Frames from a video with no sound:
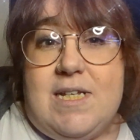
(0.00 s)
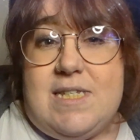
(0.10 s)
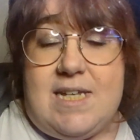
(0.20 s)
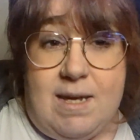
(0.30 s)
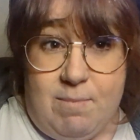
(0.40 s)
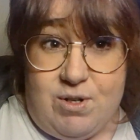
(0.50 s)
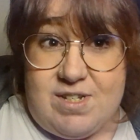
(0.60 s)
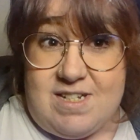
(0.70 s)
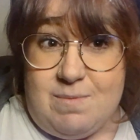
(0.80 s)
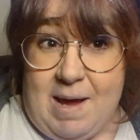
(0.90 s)
Singing bowls
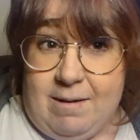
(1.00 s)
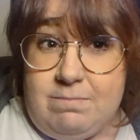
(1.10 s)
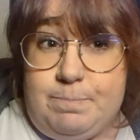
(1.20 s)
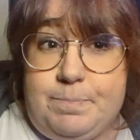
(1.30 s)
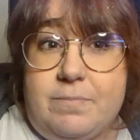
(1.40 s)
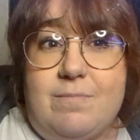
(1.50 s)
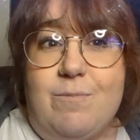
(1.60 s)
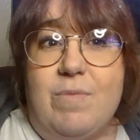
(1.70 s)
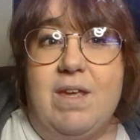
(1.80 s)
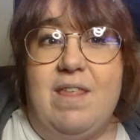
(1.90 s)
are Tibetan.
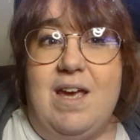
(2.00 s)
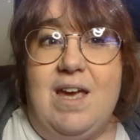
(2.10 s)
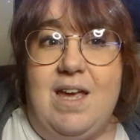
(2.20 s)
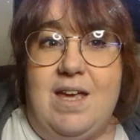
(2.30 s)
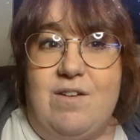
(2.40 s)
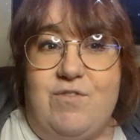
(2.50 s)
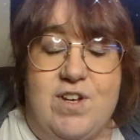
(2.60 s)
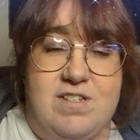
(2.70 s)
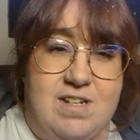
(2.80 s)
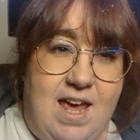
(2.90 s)
They
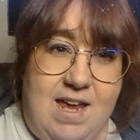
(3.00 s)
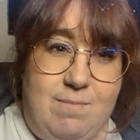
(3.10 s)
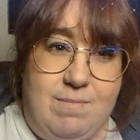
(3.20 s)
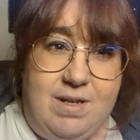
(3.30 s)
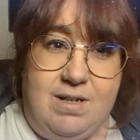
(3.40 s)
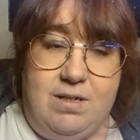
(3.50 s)
first came